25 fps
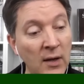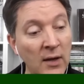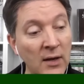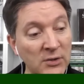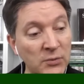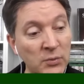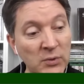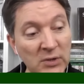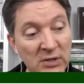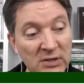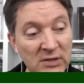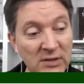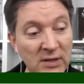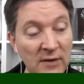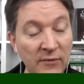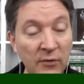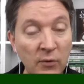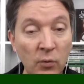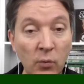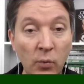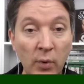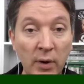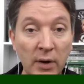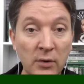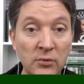is with
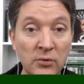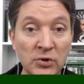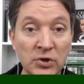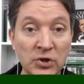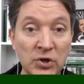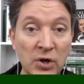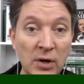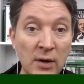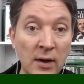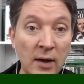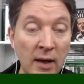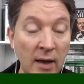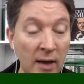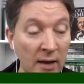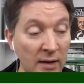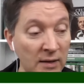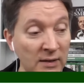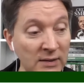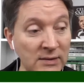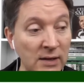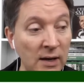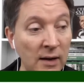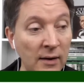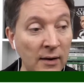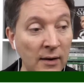Stephen Welsh
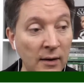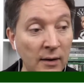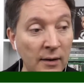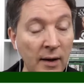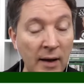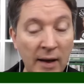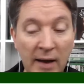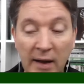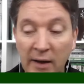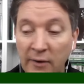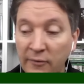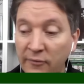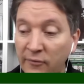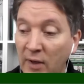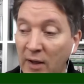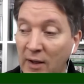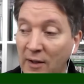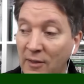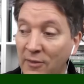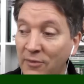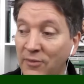at centre-half.